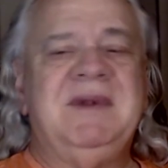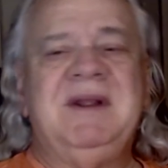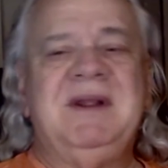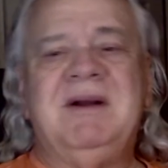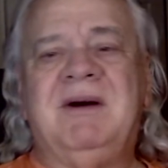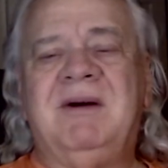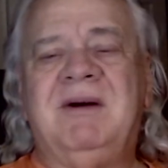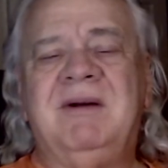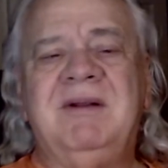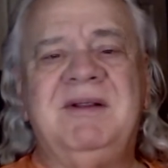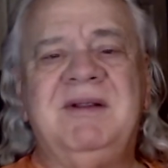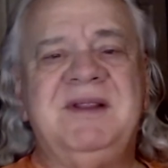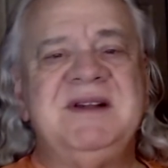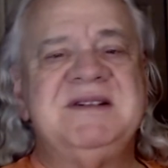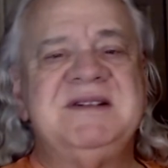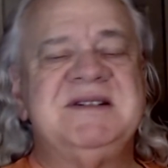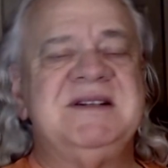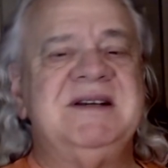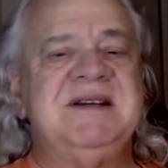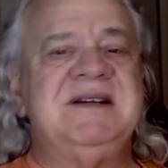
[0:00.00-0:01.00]
All of
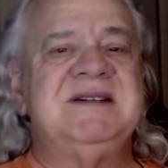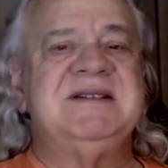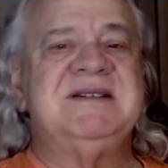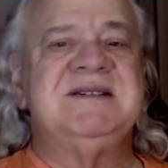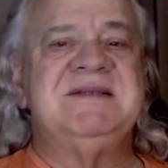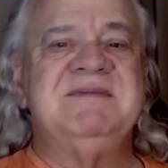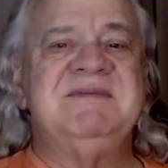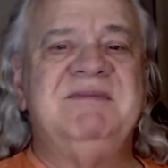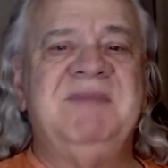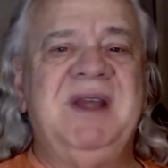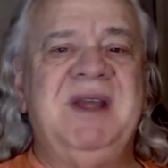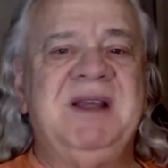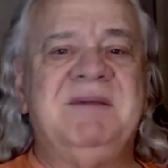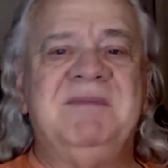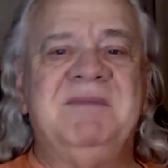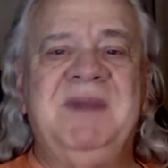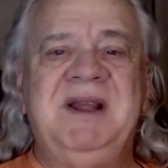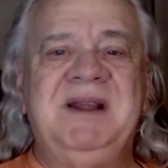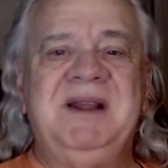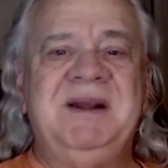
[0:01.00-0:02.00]
these things make
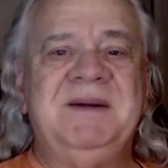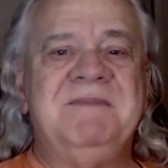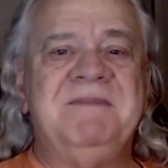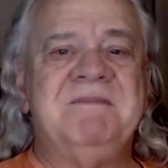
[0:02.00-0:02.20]
me